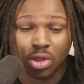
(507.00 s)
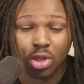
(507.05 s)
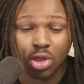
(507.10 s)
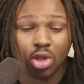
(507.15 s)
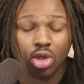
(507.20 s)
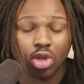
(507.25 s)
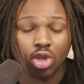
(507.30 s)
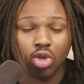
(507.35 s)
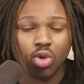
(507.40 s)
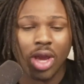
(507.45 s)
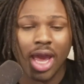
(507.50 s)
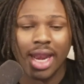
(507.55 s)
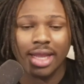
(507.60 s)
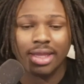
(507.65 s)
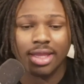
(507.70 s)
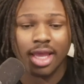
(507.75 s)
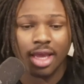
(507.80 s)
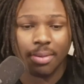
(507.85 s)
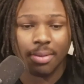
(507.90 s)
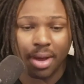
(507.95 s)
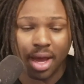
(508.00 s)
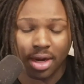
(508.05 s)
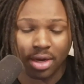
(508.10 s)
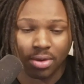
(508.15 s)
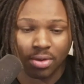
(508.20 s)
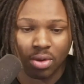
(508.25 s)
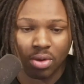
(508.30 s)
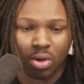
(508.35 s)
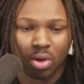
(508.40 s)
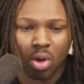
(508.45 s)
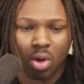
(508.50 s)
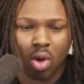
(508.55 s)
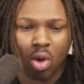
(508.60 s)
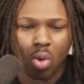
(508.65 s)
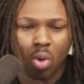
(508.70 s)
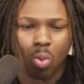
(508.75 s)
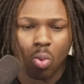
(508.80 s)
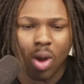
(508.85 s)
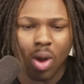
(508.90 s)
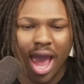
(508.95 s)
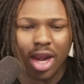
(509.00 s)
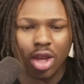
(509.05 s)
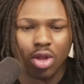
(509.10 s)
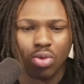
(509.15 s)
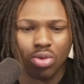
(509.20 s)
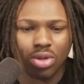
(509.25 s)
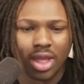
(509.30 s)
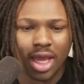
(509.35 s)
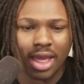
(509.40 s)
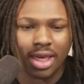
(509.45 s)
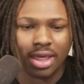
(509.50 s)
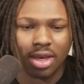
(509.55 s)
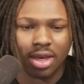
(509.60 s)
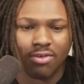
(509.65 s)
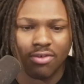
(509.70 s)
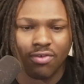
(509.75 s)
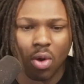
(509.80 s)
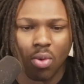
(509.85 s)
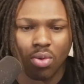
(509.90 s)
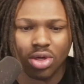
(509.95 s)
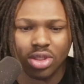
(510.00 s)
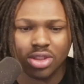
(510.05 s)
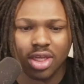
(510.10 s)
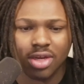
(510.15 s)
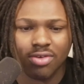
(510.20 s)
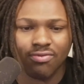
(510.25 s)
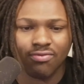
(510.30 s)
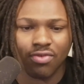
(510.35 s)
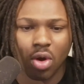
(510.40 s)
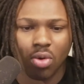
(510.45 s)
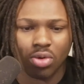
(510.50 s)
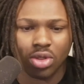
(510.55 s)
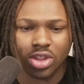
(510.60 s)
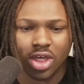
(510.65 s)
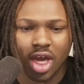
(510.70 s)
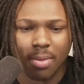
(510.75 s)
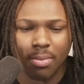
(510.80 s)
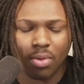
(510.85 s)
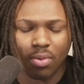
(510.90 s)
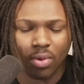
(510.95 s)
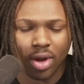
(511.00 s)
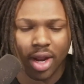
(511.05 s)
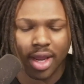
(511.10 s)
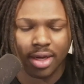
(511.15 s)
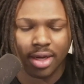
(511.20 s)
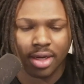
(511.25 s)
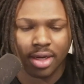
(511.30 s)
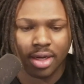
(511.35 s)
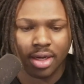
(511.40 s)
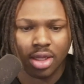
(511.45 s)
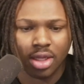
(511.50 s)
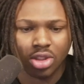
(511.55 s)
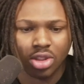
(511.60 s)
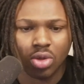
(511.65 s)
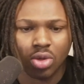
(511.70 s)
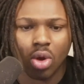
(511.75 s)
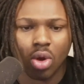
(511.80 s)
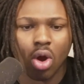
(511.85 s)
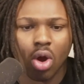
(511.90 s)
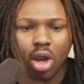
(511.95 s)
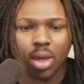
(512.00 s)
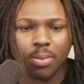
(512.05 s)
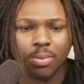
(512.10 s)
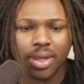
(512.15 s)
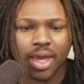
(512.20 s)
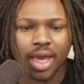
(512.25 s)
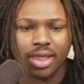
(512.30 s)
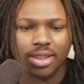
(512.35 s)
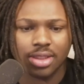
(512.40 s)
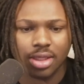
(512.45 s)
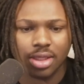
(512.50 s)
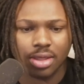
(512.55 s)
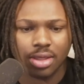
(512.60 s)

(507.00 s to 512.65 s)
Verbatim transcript: You got to think about it. Why do you think the voters didn't vote Ja Morant for an All-NBA team?